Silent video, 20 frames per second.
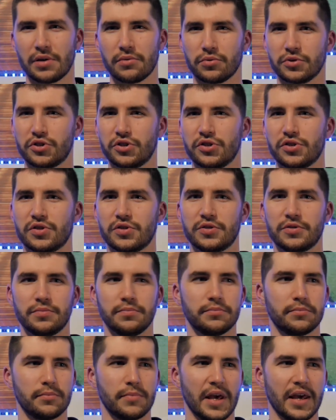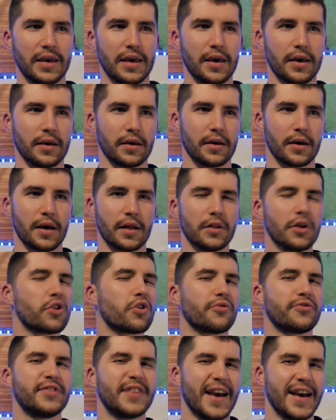I was just making a
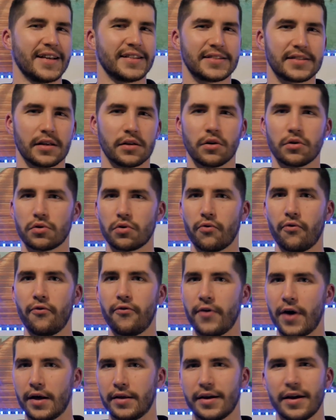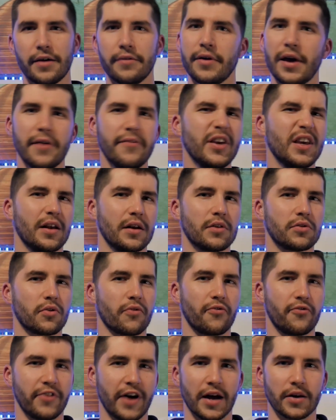lot of tests, a lot of fun, ha having a lot
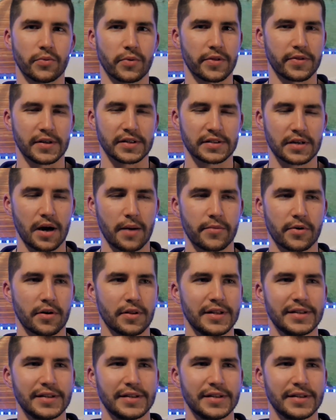of fun with this camera,